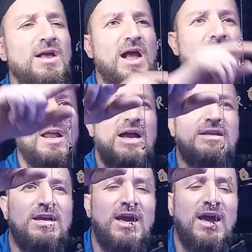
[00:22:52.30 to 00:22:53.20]
and I
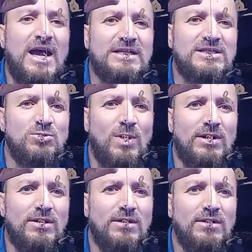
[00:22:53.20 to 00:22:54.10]
think, hey, S is
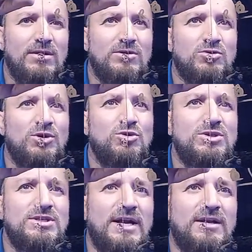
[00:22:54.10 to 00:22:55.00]
1, so it should
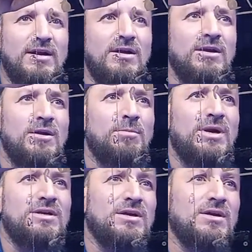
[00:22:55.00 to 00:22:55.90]
set.
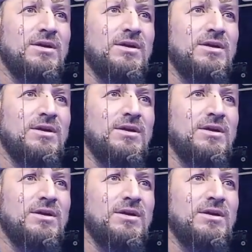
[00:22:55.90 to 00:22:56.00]
But